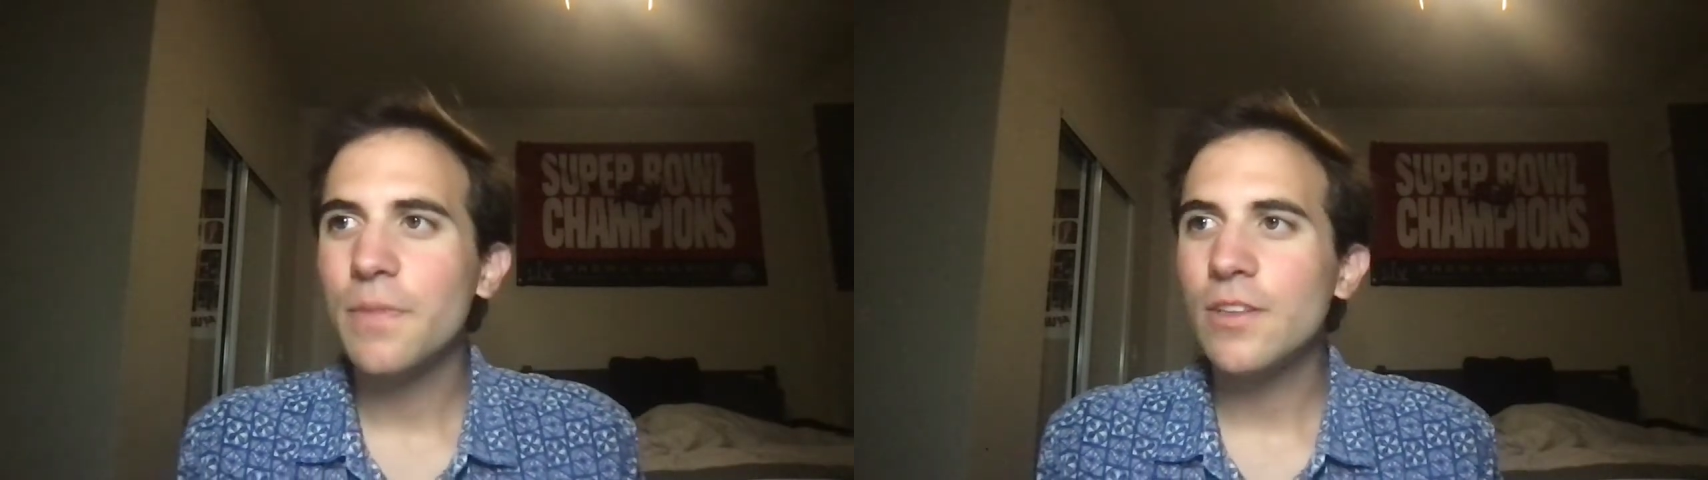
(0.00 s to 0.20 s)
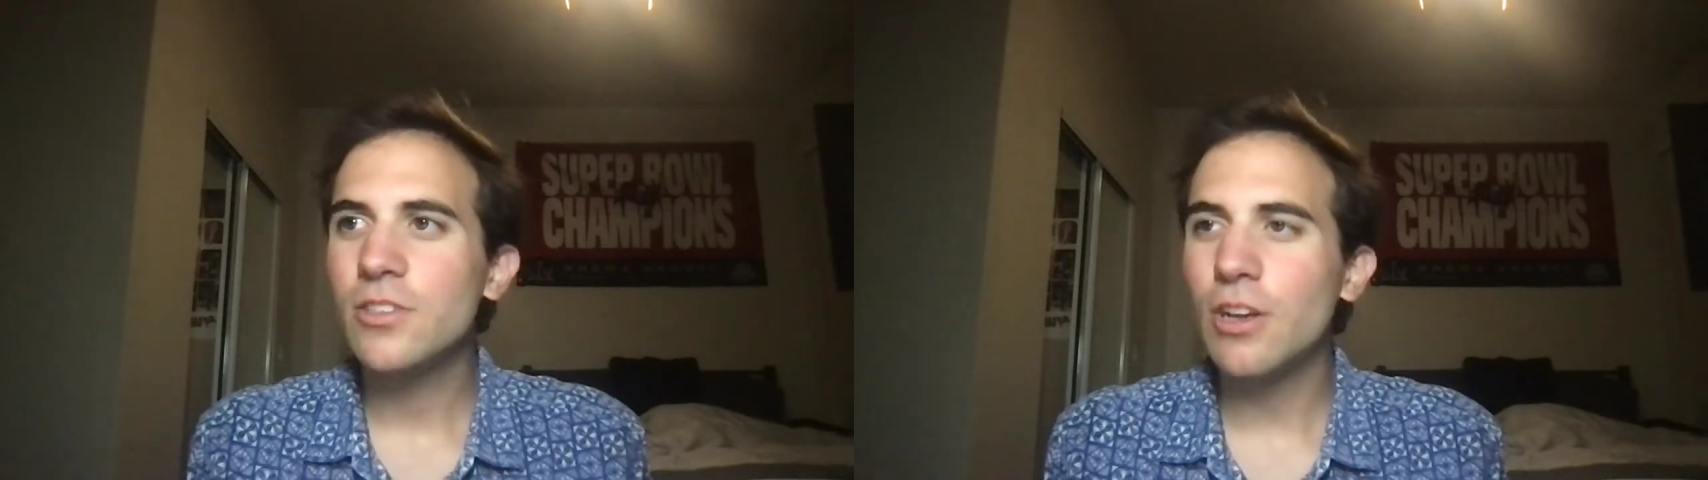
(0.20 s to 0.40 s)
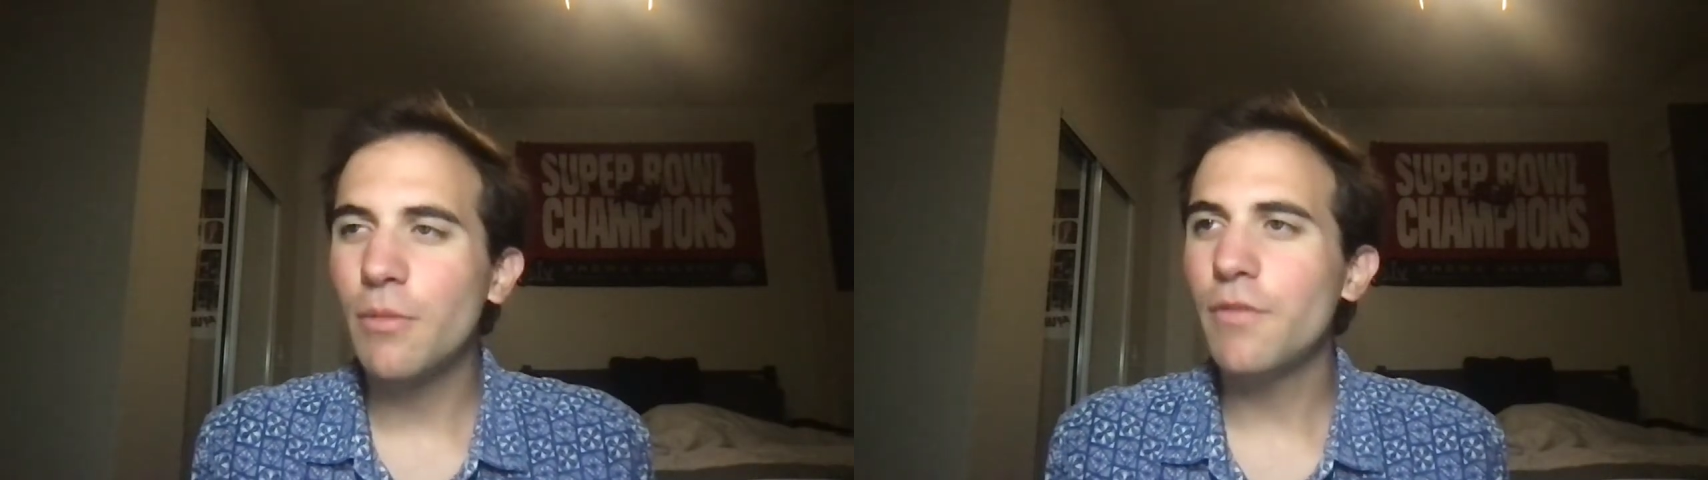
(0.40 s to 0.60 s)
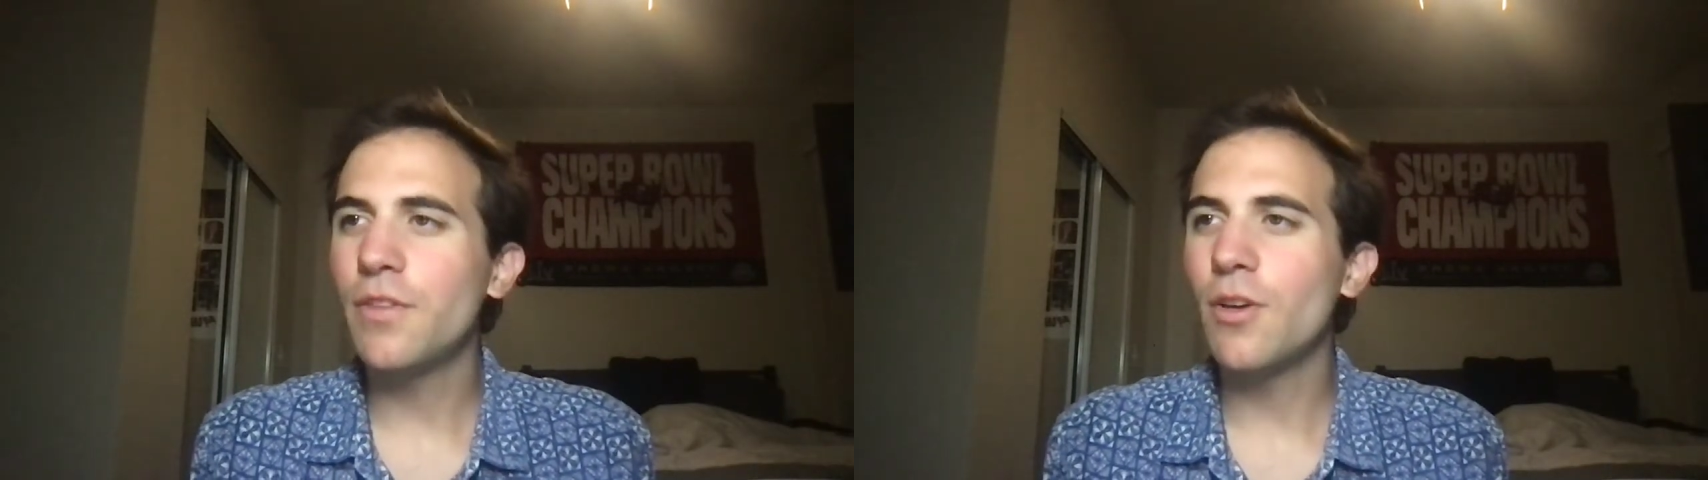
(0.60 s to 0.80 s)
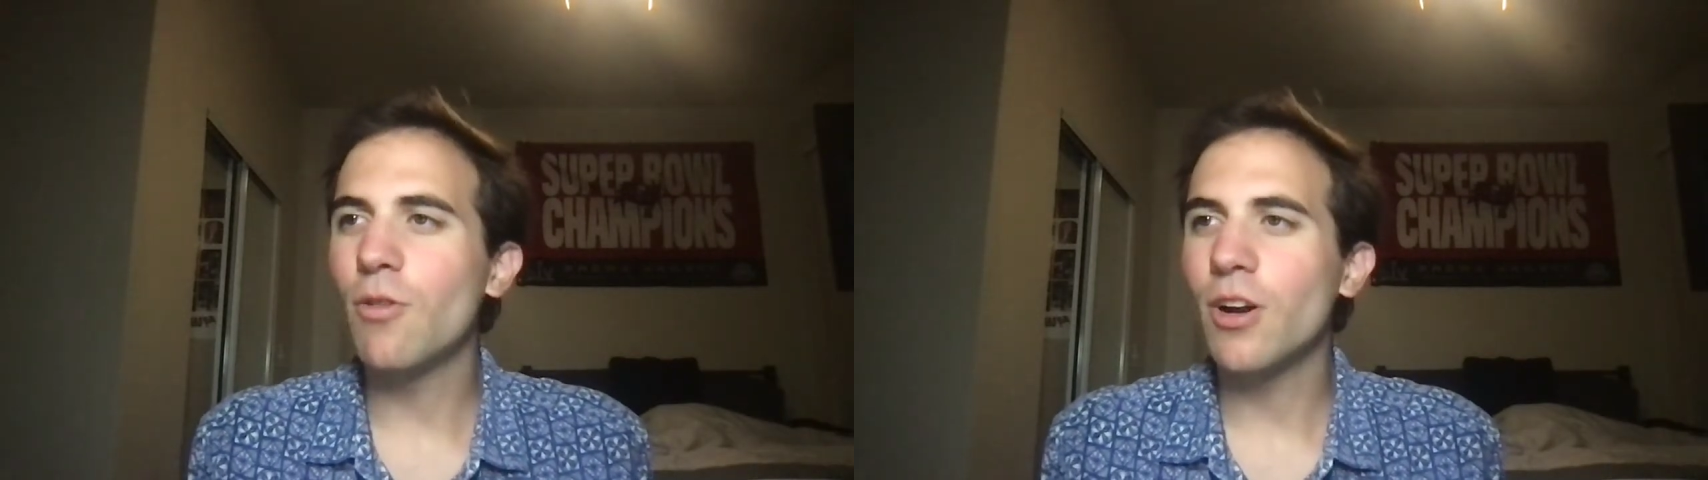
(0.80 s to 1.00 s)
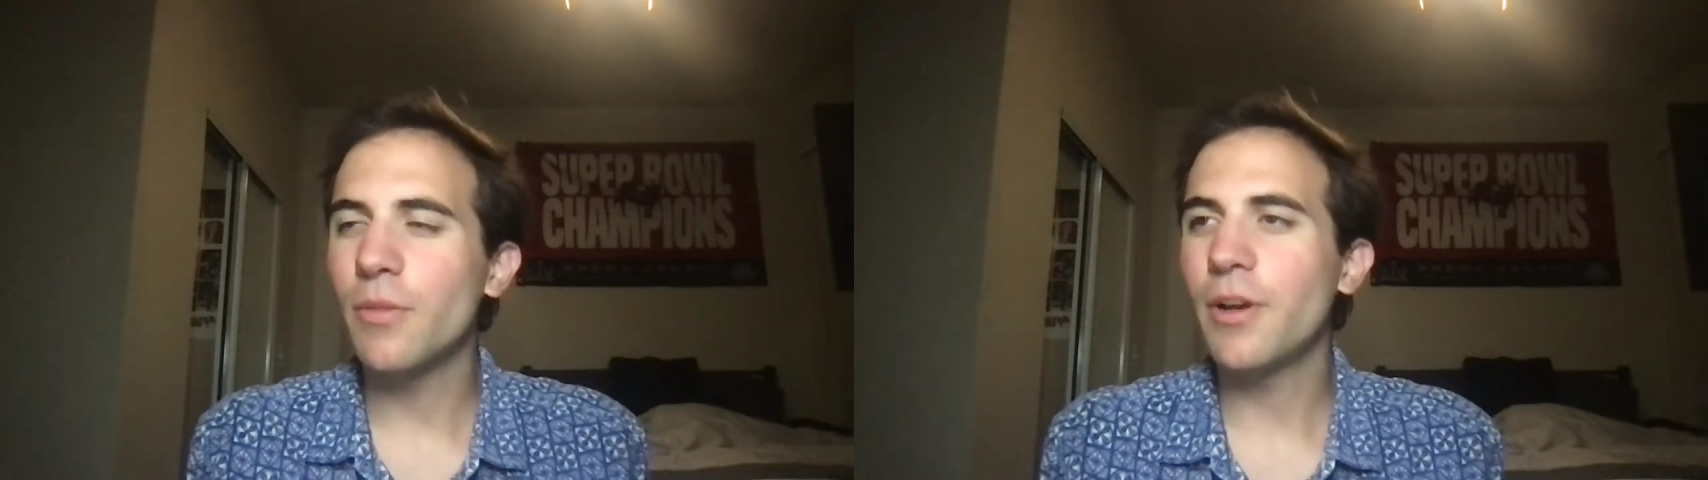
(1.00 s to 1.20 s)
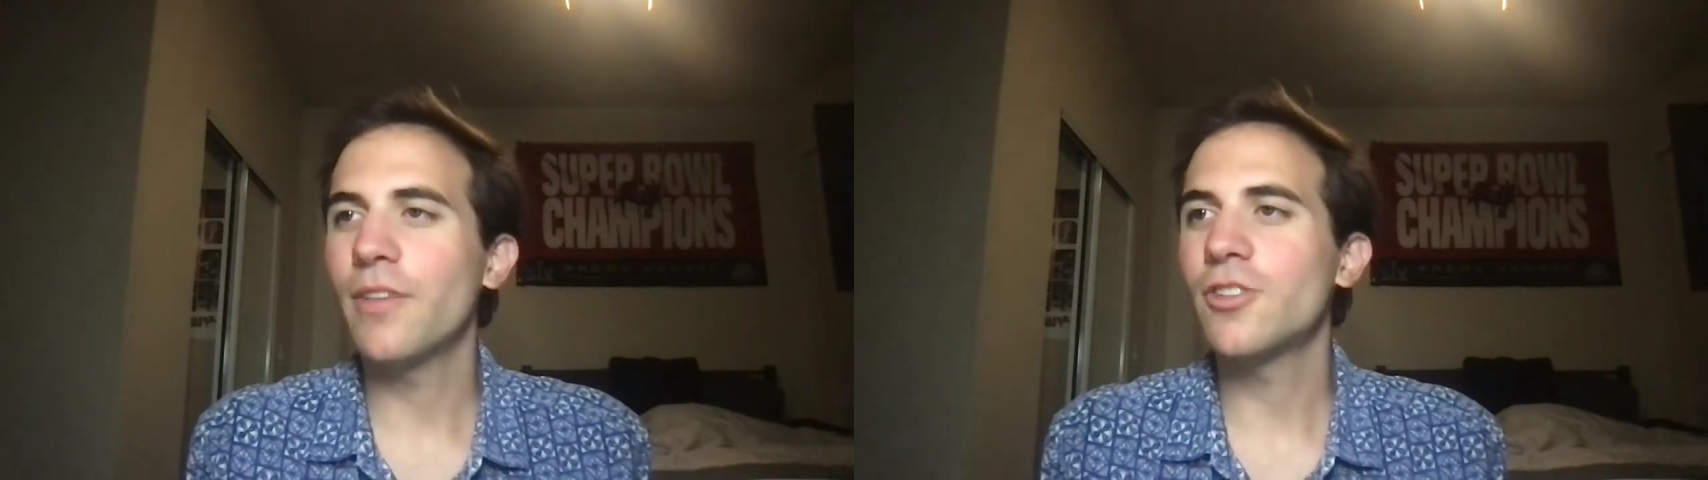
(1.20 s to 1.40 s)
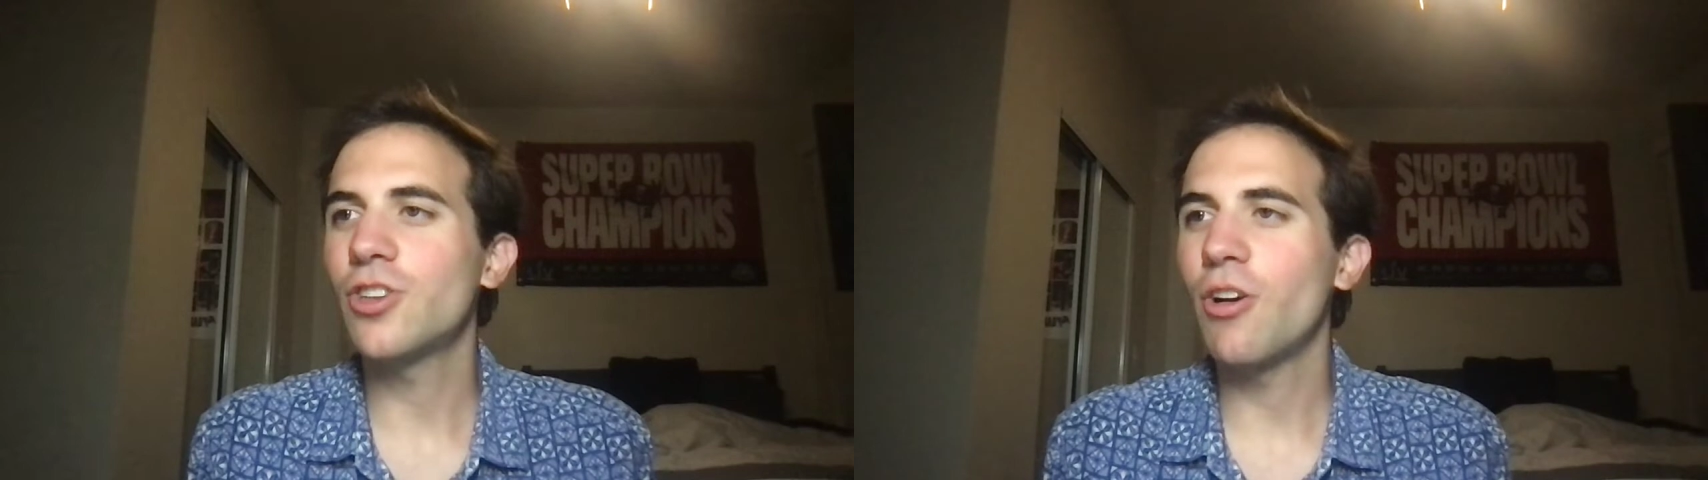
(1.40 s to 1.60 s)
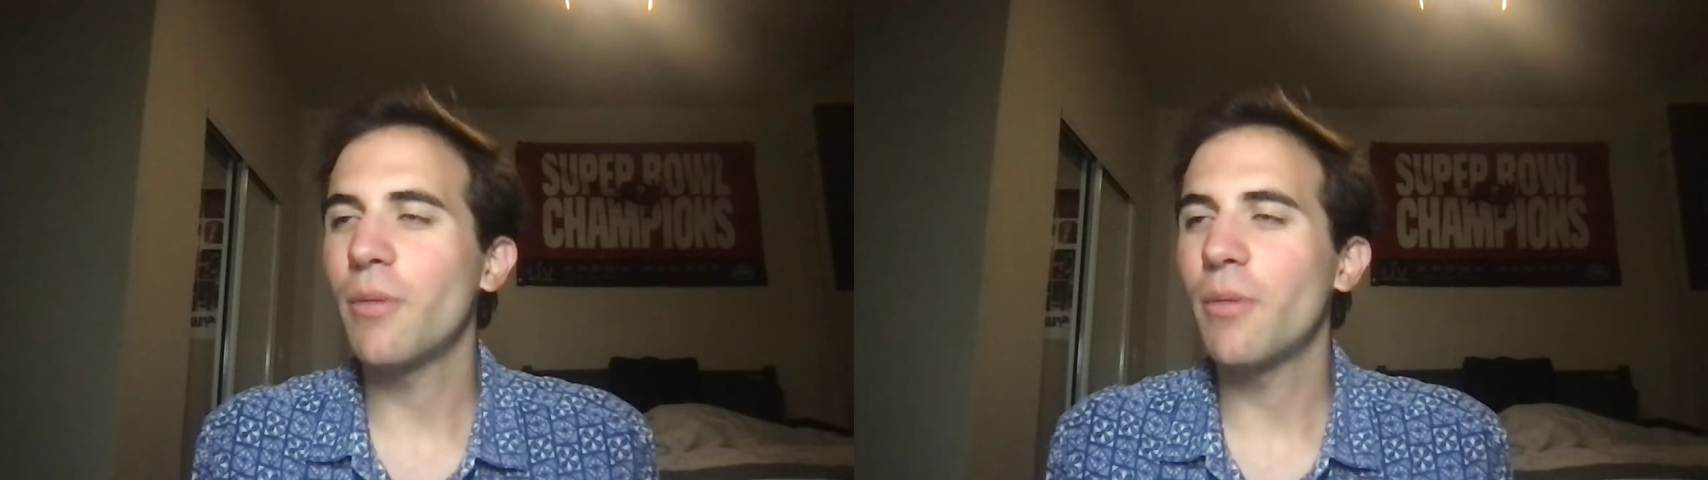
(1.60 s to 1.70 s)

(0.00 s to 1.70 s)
Some of you are going to be on the show.